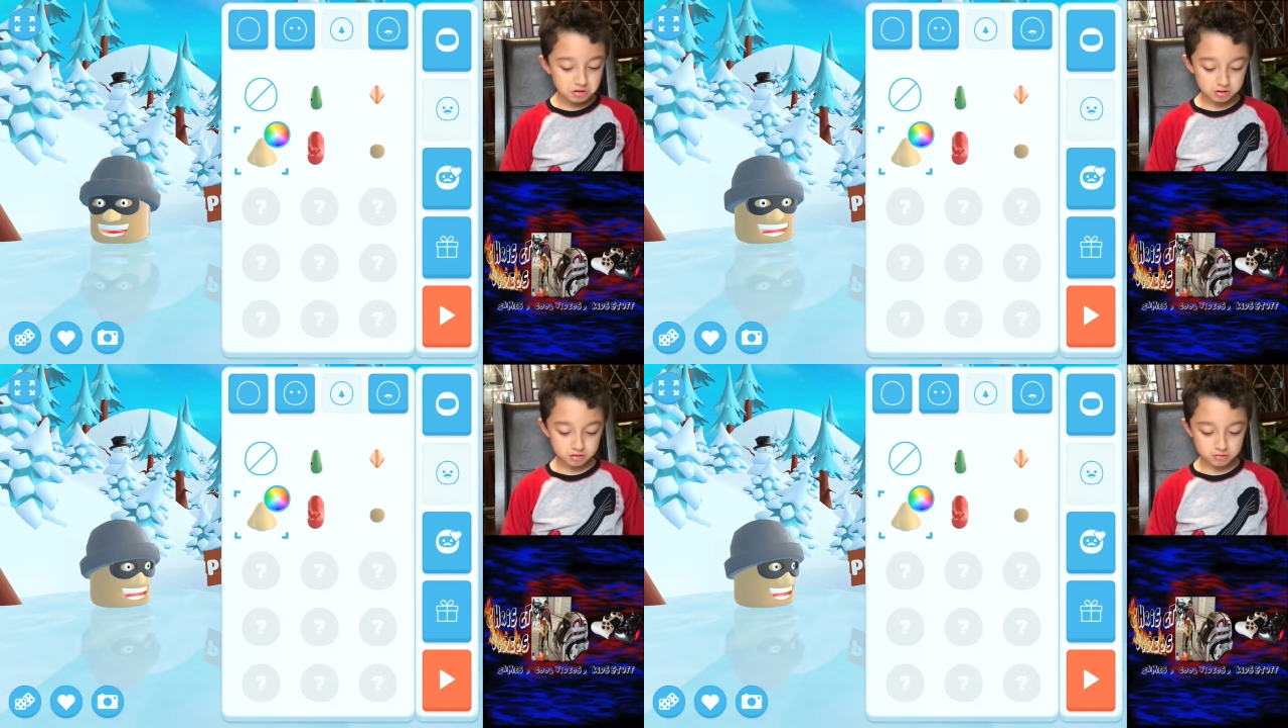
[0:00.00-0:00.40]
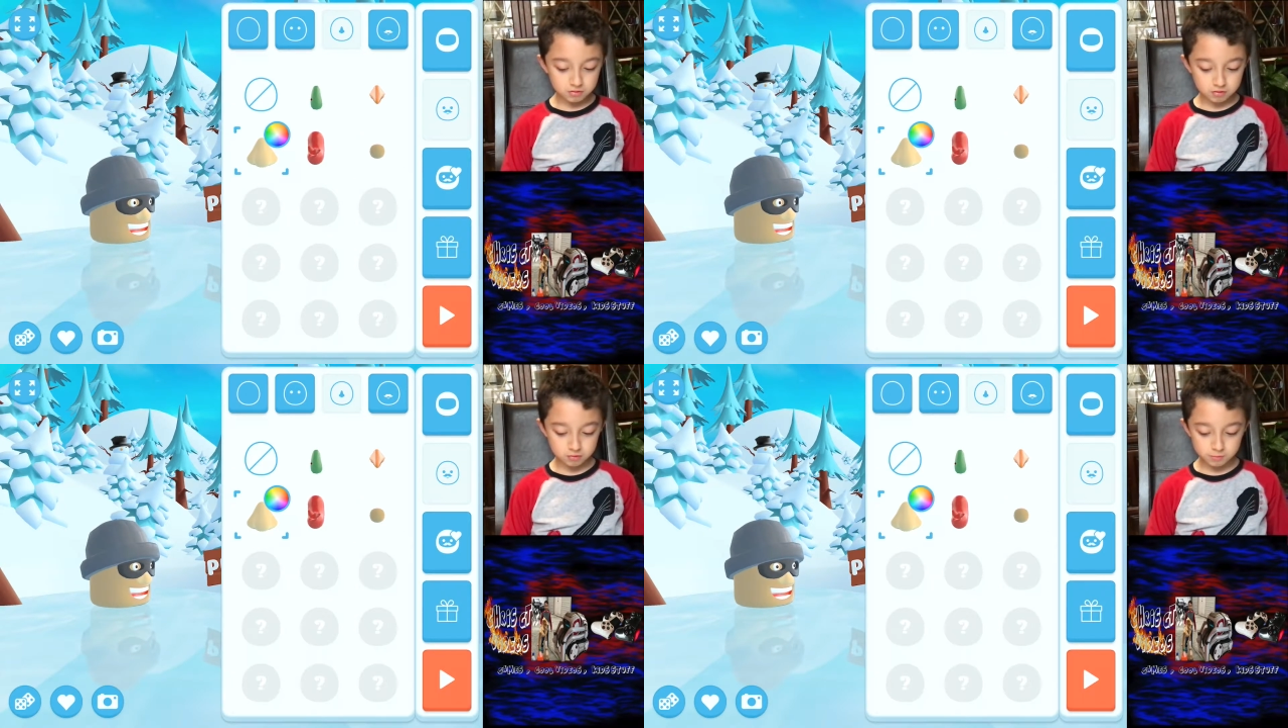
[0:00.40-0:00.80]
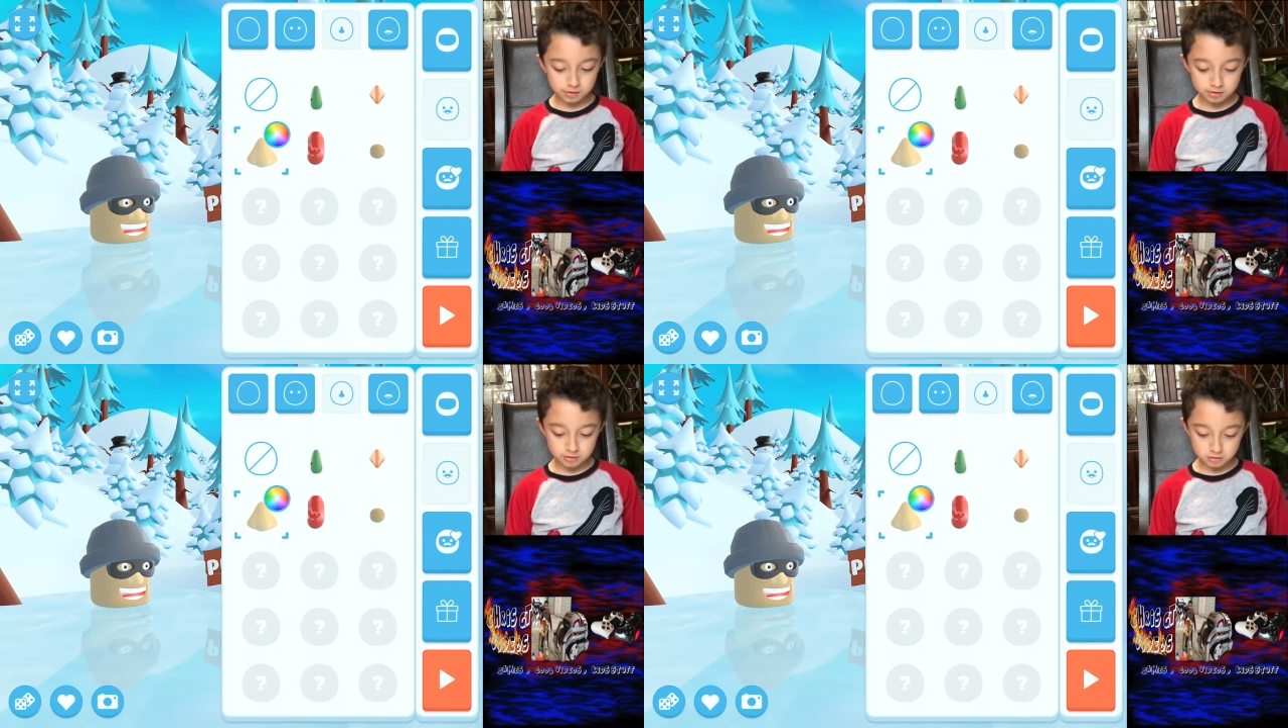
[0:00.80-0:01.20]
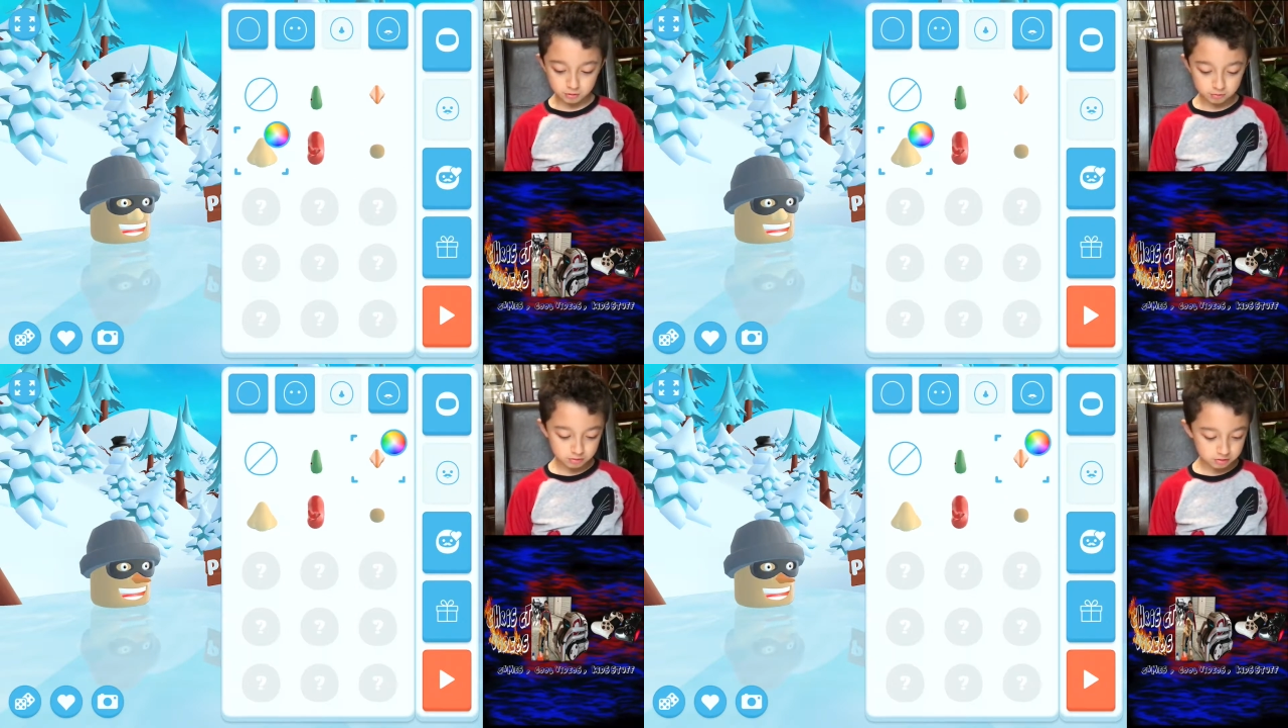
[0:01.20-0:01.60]
That's just a weird
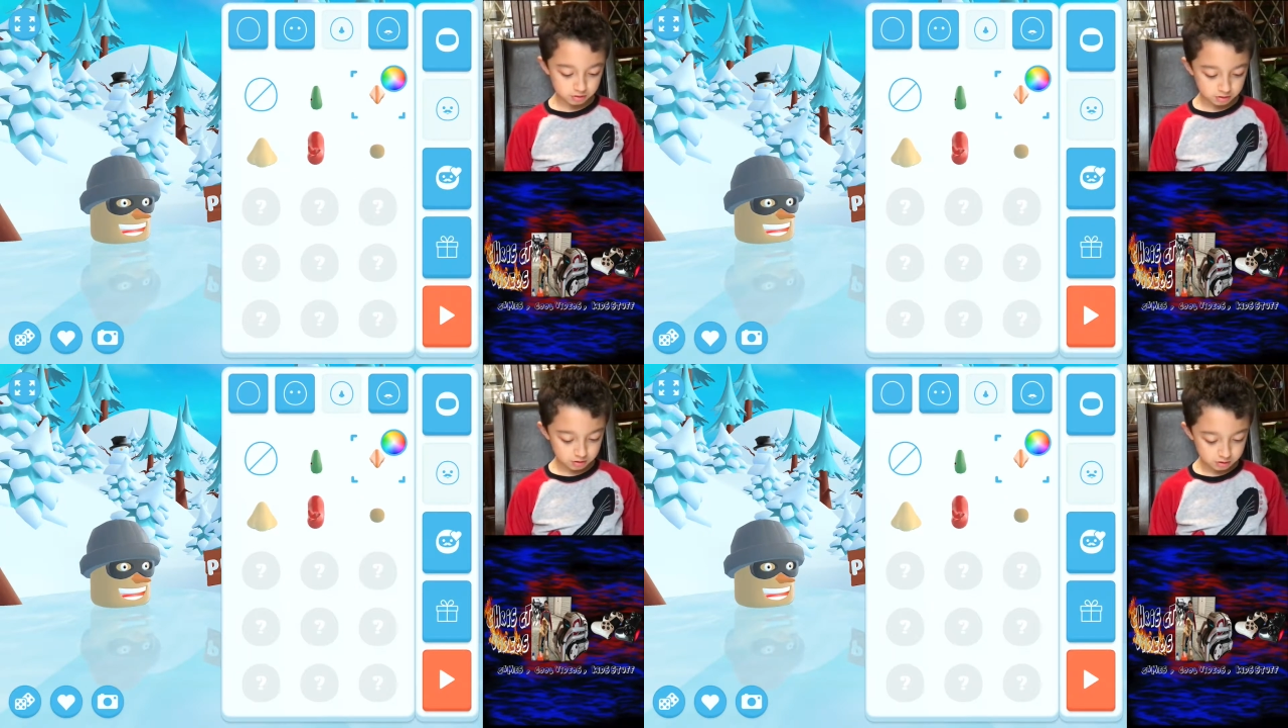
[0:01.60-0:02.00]
nose.